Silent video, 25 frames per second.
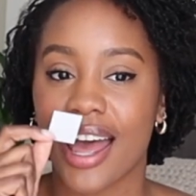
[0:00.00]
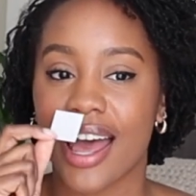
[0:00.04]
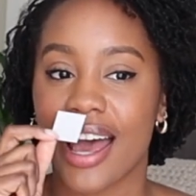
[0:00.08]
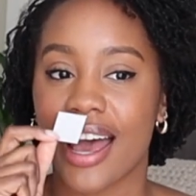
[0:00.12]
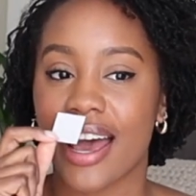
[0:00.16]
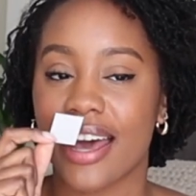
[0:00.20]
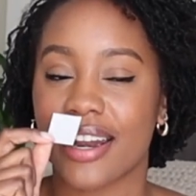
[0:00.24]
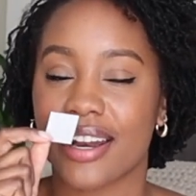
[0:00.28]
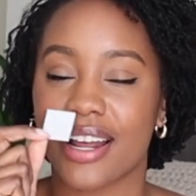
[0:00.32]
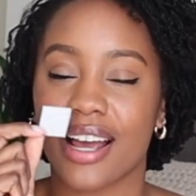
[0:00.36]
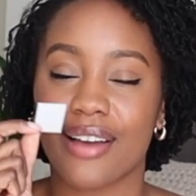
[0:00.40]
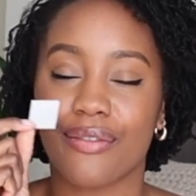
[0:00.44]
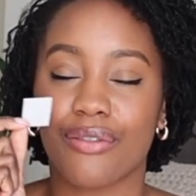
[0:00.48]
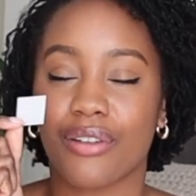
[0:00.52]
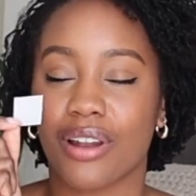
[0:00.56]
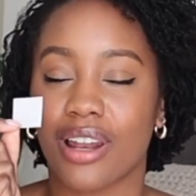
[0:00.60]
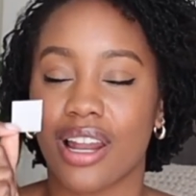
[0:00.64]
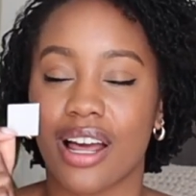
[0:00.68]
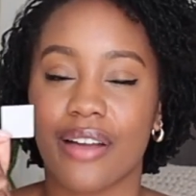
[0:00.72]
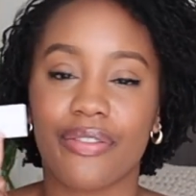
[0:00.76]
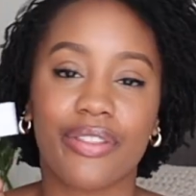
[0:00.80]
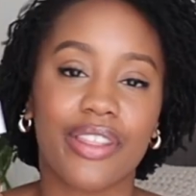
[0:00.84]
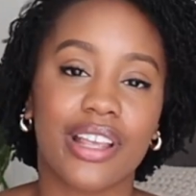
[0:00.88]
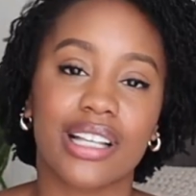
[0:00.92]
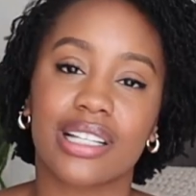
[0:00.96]
and I've
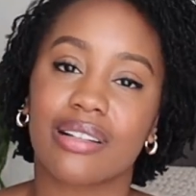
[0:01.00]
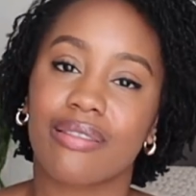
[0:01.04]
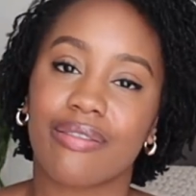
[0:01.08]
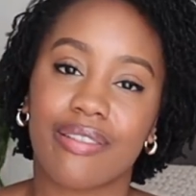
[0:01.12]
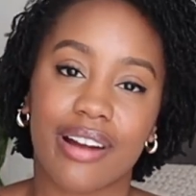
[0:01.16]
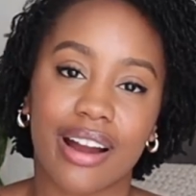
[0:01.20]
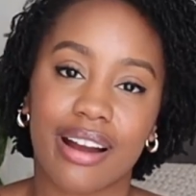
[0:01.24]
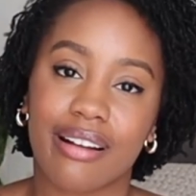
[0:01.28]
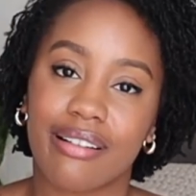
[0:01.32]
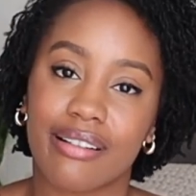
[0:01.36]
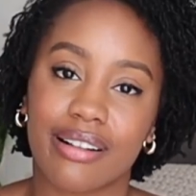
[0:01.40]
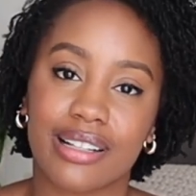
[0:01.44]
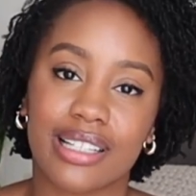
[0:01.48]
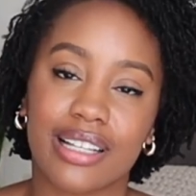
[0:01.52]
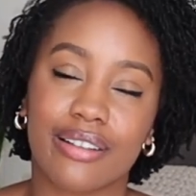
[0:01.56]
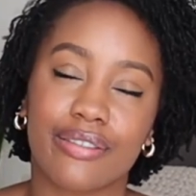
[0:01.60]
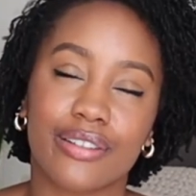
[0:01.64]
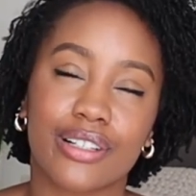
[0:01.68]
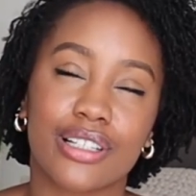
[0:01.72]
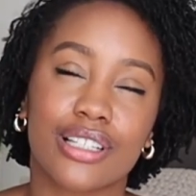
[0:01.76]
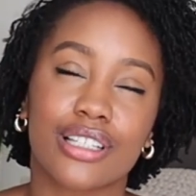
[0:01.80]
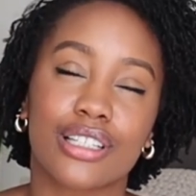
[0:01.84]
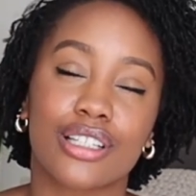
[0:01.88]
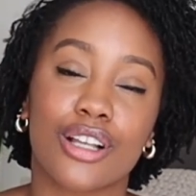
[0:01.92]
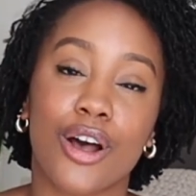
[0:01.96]
loved this fragrance
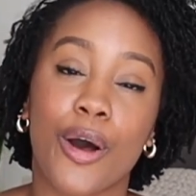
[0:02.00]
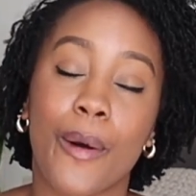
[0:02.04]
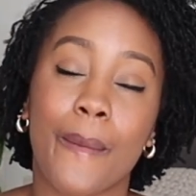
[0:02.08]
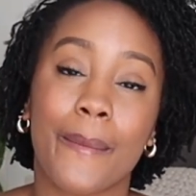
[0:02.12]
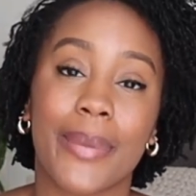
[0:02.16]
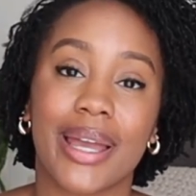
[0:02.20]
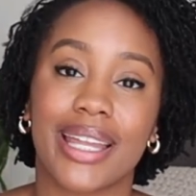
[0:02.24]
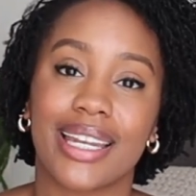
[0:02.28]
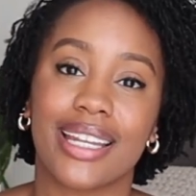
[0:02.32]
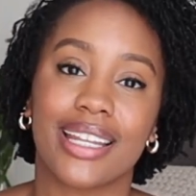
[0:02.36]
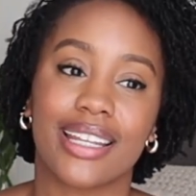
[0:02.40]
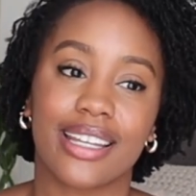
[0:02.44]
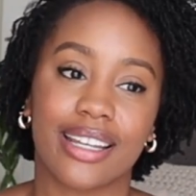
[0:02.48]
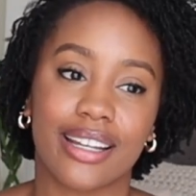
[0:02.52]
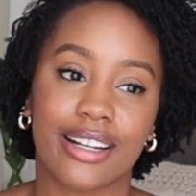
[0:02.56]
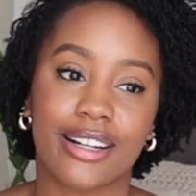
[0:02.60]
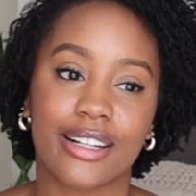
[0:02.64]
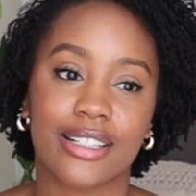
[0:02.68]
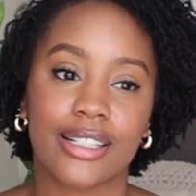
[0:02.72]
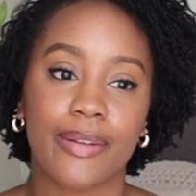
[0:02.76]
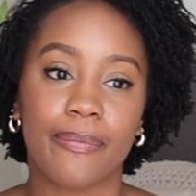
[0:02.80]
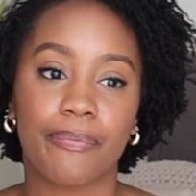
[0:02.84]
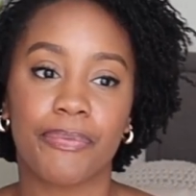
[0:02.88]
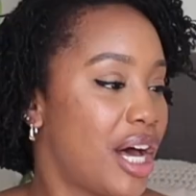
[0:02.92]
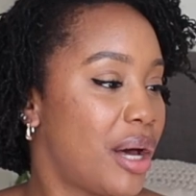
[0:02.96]
for so many
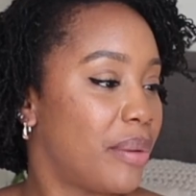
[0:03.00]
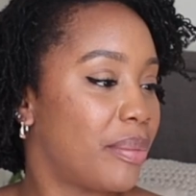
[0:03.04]
years.